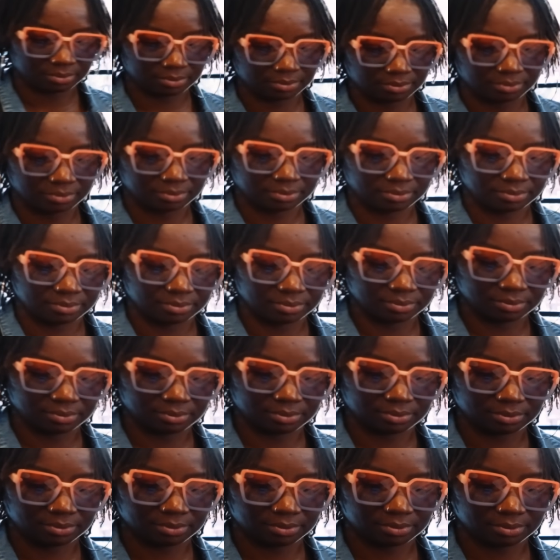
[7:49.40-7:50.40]

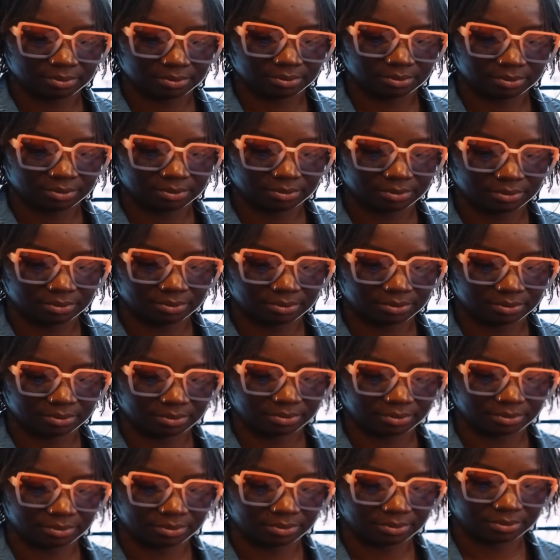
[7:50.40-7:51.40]

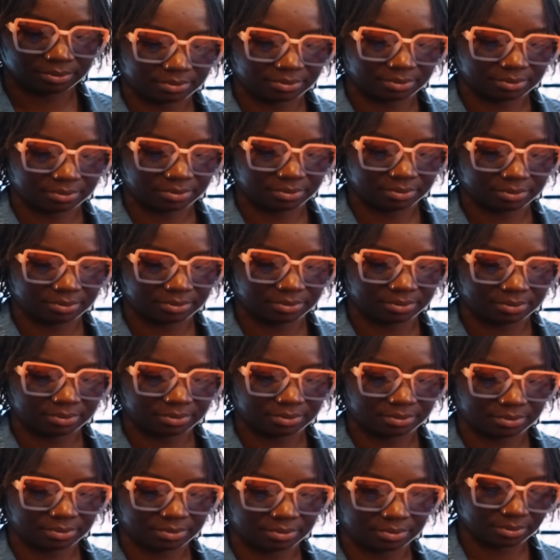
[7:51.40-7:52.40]

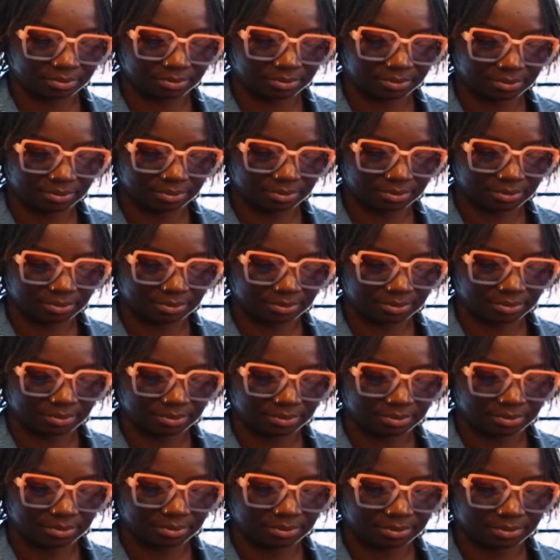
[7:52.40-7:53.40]

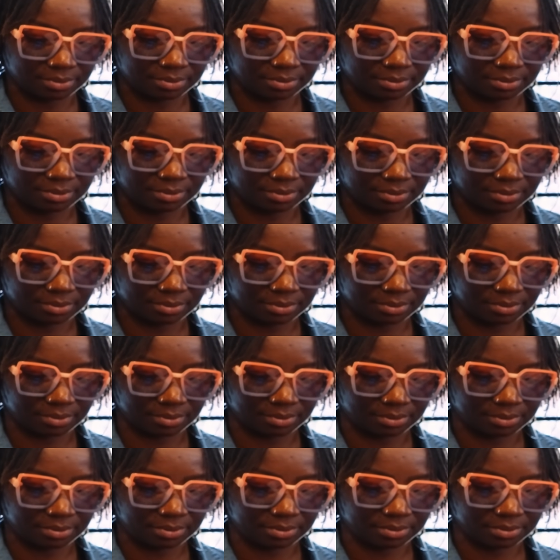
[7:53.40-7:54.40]

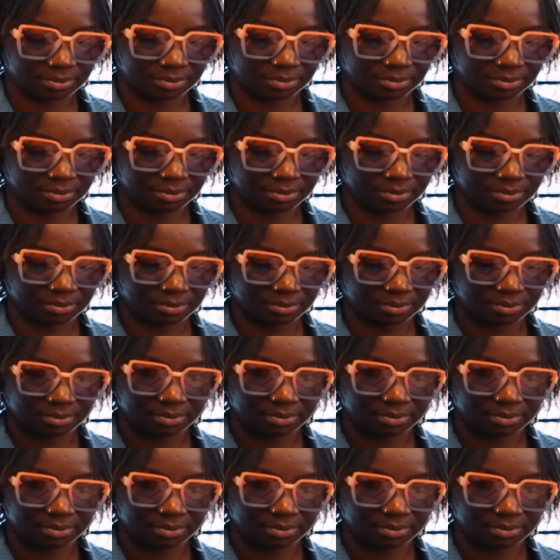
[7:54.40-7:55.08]
(not speaking)